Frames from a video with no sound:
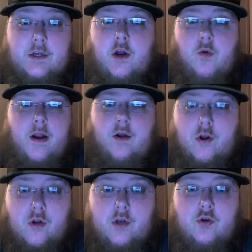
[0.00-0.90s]
You know, we don't
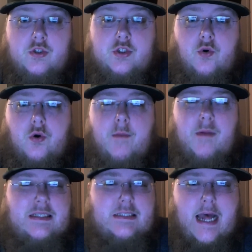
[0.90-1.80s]
know the dude's story,
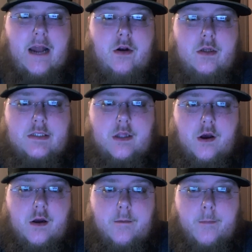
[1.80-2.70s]
but he's down on his
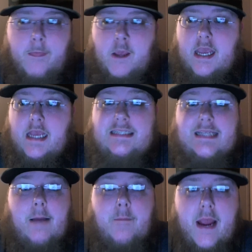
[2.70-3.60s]
luck. He's
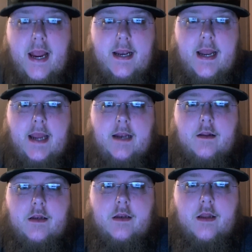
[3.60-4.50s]
out
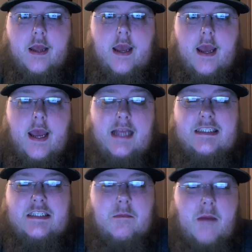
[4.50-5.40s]
panhandling, and
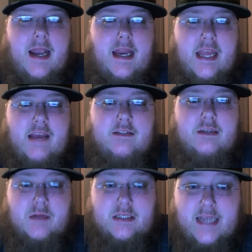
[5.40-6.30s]
somebody gives
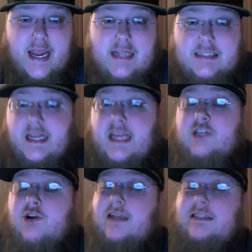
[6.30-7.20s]
him a chance, and he
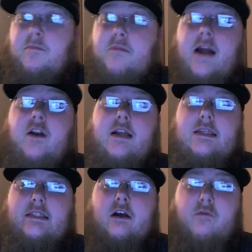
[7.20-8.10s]
tries to better
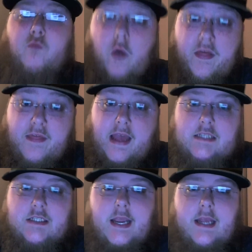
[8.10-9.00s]
himself with
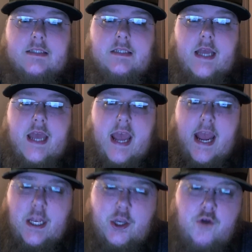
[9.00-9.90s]
that chance,
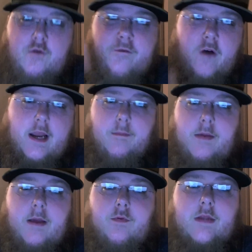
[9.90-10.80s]
and you fucking
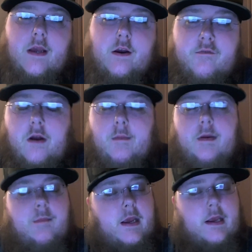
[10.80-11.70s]
people take it from
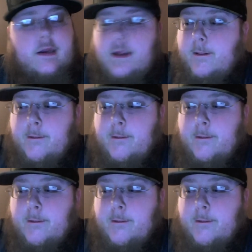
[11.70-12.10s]
him, man.